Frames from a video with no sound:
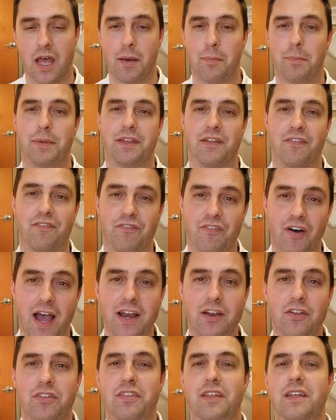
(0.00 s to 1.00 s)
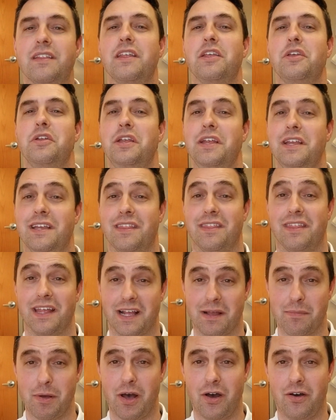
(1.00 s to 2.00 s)
But the final thing that you need to think
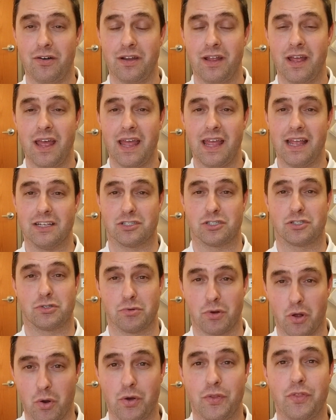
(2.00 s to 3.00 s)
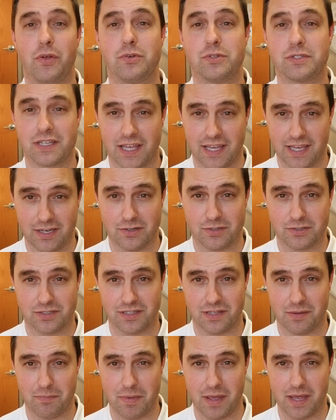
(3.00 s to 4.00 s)
about is throwing those kiddos in
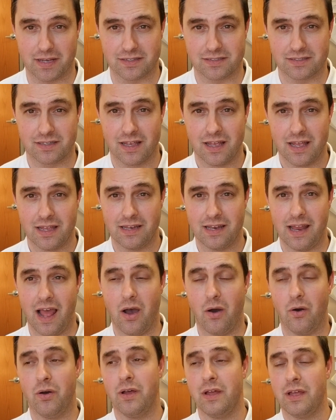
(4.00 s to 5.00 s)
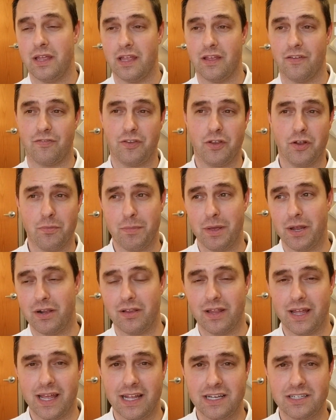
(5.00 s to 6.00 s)
the mix. Now, if you're
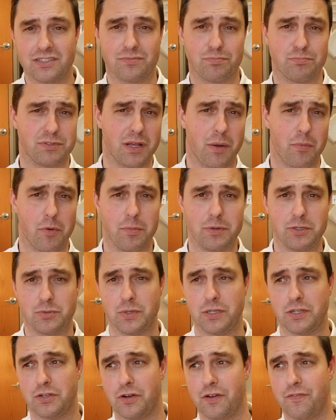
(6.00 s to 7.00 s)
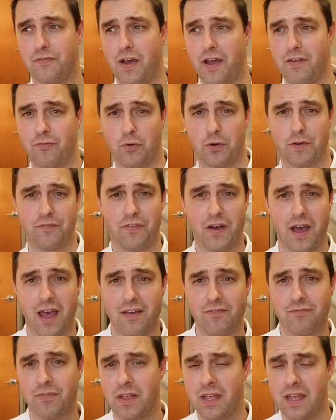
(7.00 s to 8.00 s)
middle-aged, somewhere between 35,
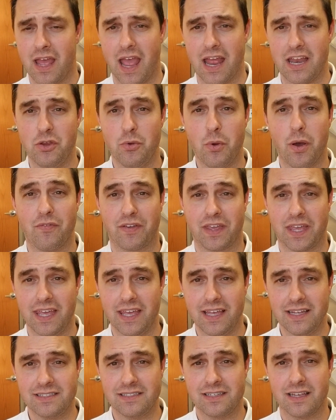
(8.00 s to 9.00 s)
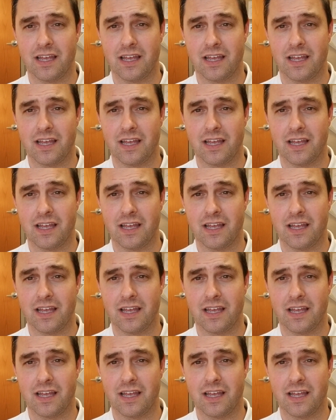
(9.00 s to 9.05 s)
45, and you have kids,